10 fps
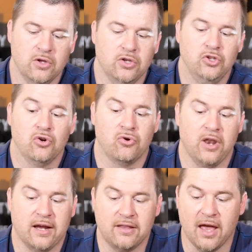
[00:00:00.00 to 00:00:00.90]
you
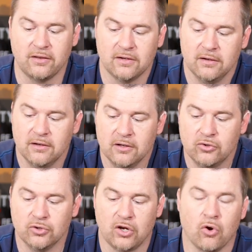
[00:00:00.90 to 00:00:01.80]
connect that
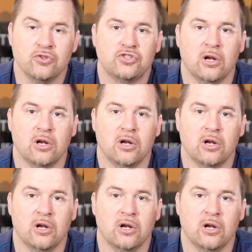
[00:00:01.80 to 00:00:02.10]
to the console